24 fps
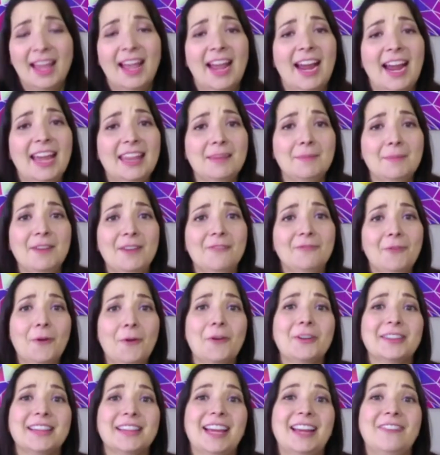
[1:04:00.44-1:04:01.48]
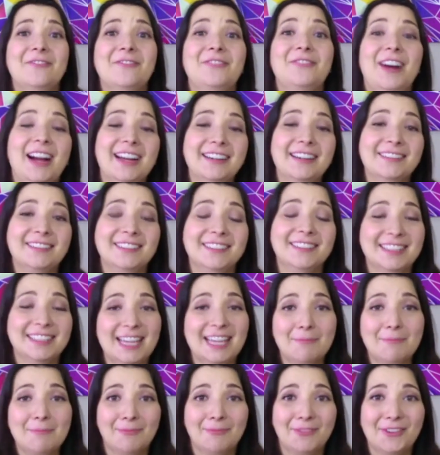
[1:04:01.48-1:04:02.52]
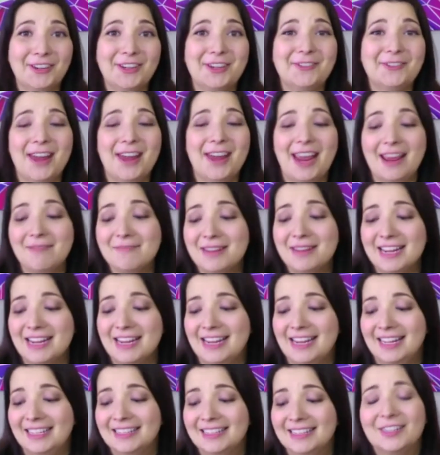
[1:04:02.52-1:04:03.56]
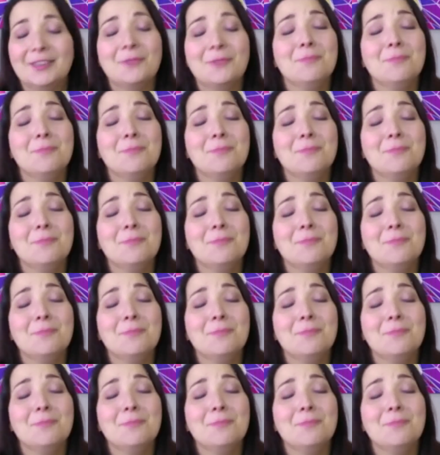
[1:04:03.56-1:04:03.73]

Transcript: And then my fourth and final tip for you, Amy, is to